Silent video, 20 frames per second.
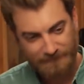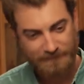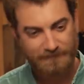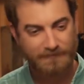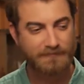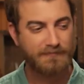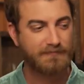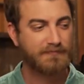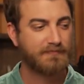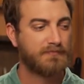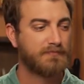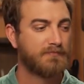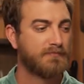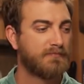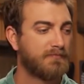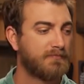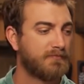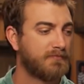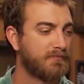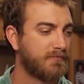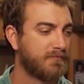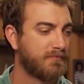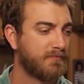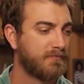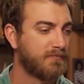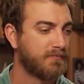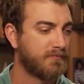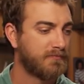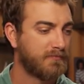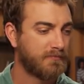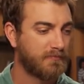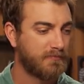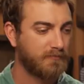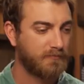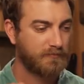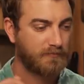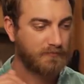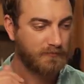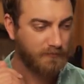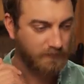
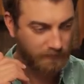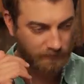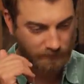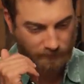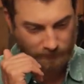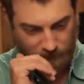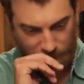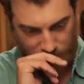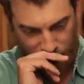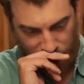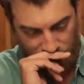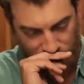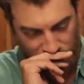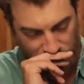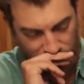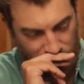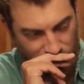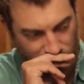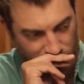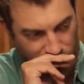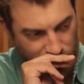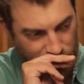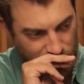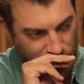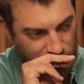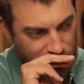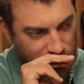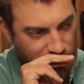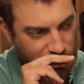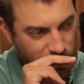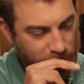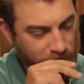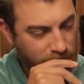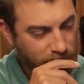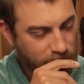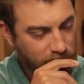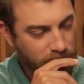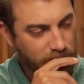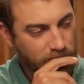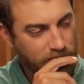
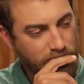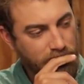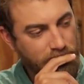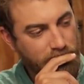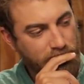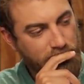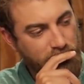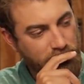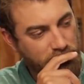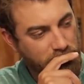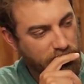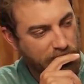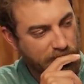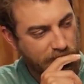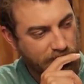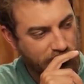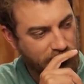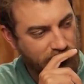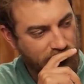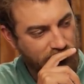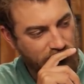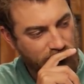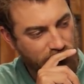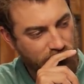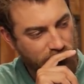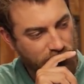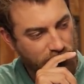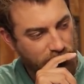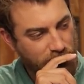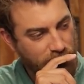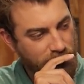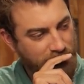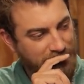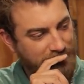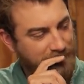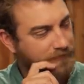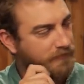The person shown says nothing.